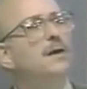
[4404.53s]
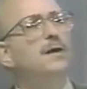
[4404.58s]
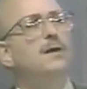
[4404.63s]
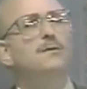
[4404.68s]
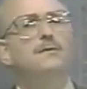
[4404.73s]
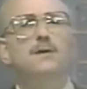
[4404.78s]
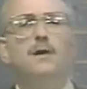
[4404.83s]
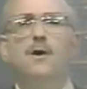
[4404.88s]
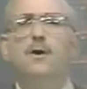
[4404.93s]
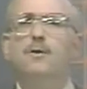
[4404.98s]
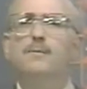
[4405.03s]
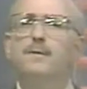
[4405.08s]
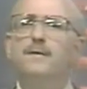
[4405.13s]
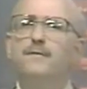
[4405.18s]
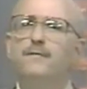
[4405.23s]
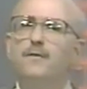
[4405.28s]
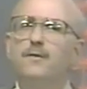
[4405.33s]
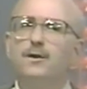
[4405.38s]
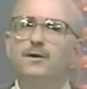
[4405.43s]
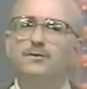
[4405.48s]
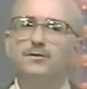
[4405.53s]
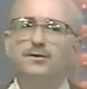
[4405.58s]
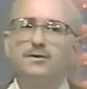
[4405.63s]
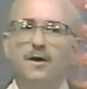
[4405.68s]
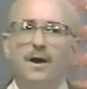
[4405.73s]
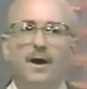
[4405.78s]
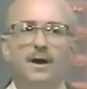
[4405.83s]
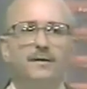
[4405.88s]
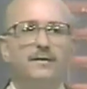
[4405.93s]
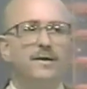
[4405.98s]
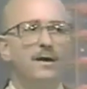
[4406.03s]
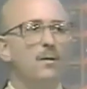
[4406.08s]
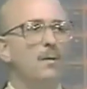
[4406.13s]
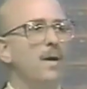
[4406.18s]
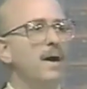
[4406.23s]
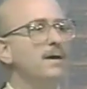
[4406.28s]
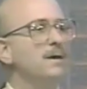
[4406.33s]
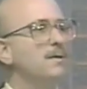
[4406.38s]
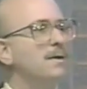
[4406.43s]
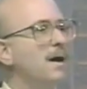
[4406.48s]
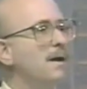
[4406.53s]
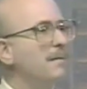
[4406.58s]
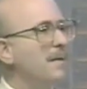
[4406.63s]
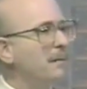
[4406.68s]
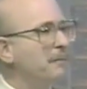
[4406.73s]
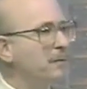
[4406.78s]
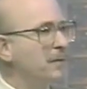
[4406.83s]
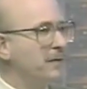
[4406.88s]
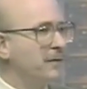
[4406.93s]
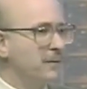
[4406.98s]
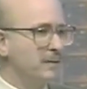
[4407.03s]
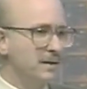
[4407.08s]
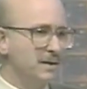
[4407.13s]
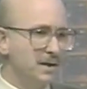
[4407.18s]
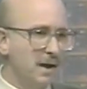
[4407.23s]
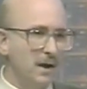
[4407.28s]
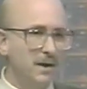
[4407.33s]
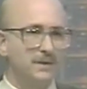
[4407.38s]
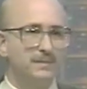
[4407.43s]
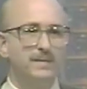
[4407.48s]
you know before you start that when you come up with the results,